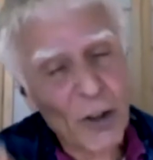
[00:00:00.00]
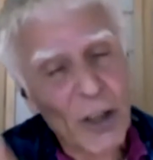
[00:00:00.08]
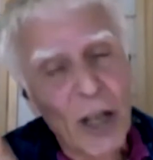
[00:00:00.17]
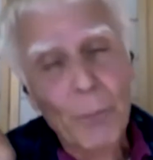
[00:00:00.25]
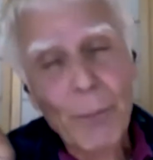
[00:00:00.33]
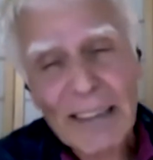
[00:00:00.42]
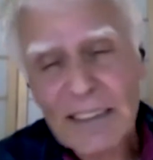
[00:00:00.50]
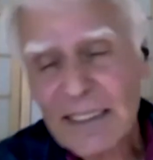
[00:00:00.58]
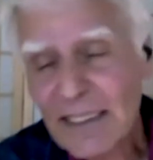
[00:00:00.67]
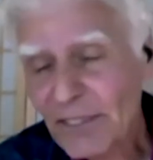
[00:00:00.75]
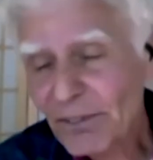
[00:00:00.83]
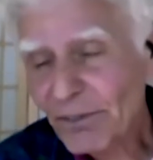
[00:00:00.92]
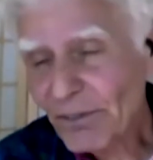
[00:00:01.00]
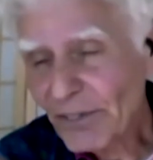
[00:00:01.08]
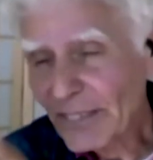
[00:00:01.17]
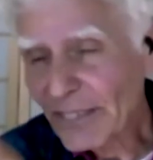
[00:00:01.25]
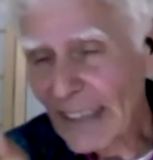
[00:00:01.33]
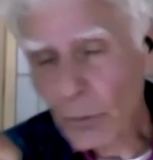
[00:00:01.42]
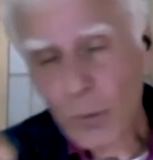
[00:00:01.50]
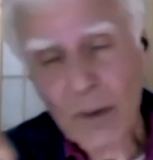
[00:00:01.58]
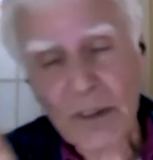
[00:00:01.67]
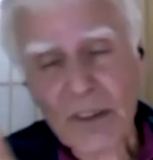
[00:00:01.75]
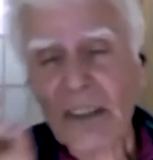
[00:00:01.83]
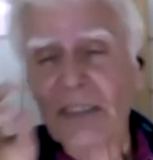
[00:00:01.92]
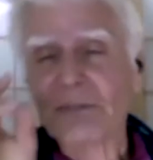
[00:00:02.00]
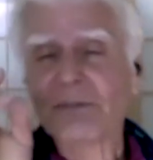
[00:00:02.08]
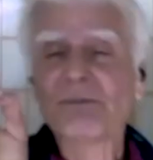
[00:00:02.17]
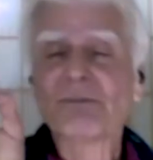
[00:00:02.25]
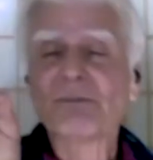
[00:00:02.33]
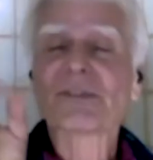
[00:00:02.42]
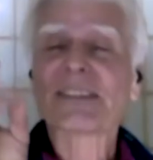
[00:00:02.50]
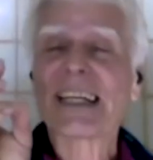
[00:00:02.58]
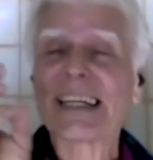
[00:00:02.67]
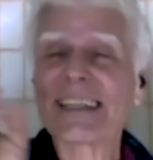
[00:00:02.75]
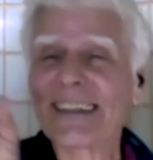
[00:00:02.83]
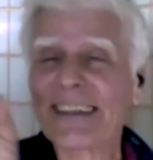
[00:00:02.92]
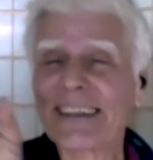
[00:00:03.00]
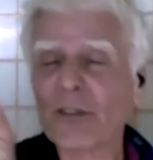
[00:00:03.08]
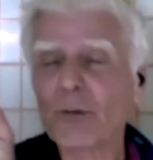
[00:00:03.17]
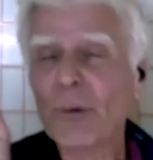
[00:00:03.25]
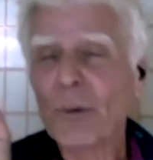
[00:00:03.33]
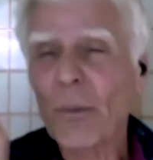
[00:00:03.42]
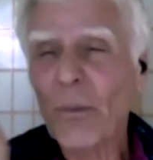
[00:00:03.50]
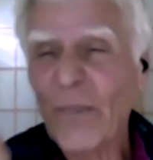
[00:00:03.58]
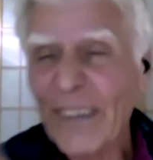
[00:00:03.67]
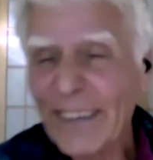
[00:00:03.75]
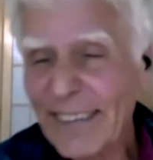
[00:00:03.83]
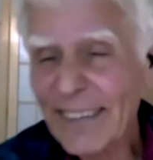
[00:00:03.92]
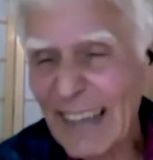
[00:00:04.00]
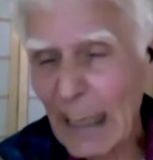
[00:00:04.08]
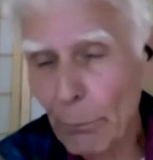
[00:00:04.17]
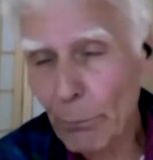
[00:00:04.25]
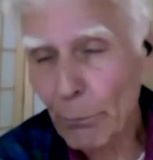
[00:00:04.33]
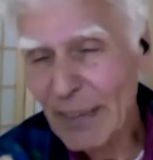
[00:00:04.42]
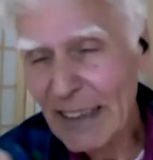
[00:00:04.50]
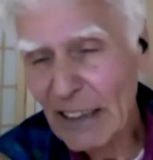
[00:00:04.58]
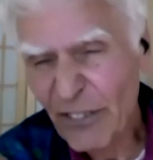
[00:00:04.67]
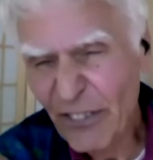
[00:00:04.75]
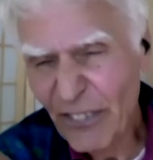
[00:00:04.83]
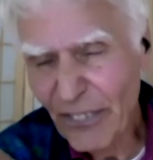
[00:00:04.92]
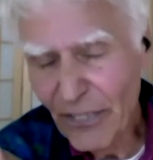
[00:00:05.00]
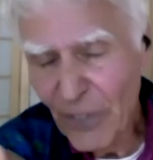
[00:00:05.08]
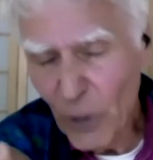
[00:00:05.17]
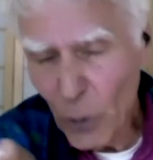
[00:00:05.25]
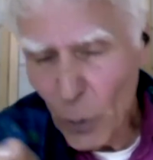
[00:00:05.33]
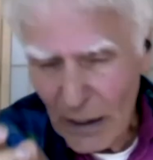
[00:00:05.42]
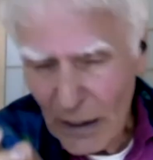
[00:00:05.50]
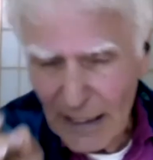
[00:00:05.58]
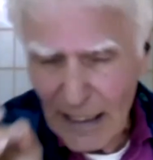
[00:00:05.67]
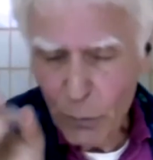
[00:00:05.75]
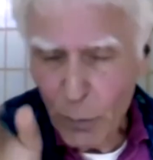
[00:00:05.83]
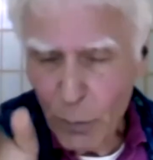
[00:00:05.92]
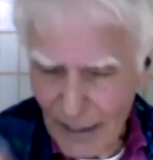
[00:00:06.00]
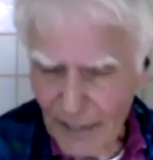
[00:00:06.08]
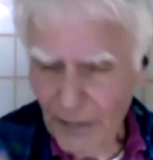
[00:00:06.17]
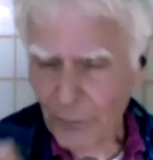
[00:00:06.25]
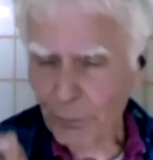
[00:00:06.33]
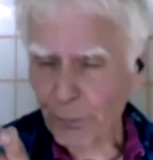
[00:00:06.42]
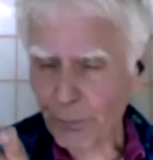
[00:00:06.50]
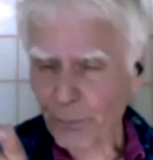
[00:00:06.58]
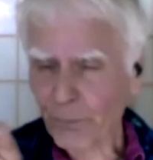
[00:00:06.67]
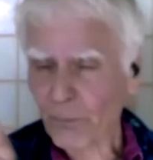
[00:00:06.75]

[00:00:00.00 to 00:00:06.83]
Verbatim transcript: but they will take you with them if you are willing. Mm-hmm.